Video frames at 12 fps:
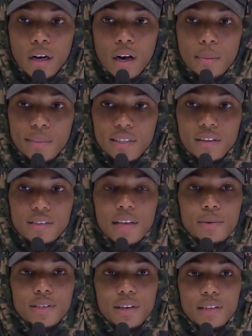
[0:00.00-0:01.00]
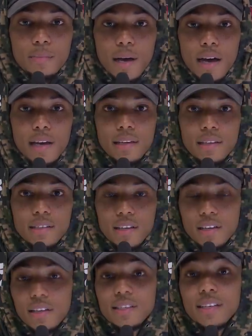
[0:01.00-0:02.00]
Um, he's gonna say what's on his mind. He's
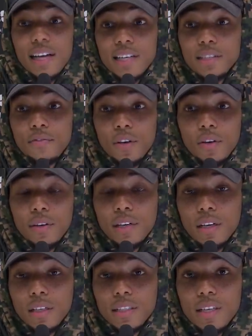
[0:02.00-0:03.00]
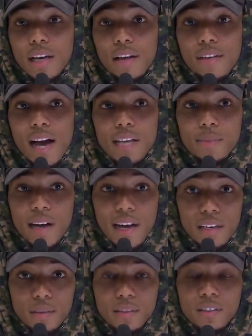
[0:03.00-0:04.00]
gonna, say how he's feeling. Uh, he's gonna have guys
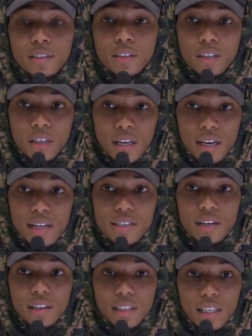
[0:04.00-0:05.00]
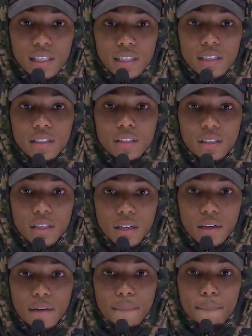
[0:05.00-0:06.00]
behind him, and, and he's gonna lead. And
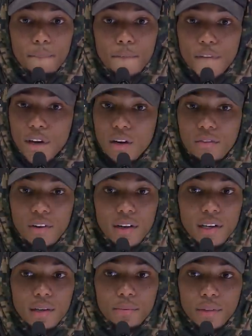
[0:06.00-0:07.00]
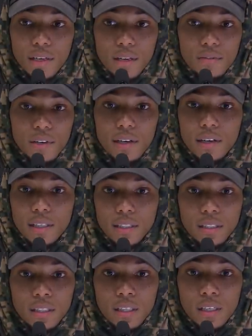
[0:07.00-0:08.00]
um, very, very good player, very
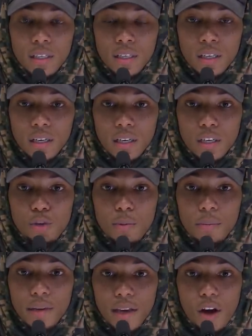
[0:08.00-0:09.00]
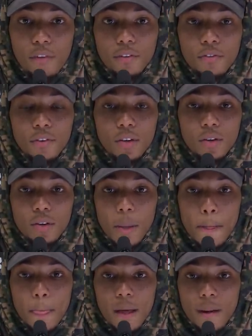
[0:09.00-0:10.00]
good uh, human being off the field.
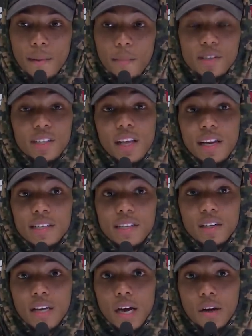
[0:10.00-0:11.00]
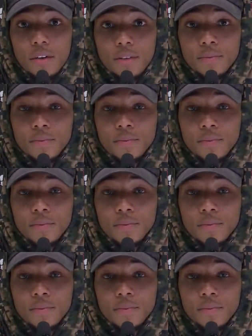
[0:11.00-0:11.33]
Um, and I'm just glad he's here now.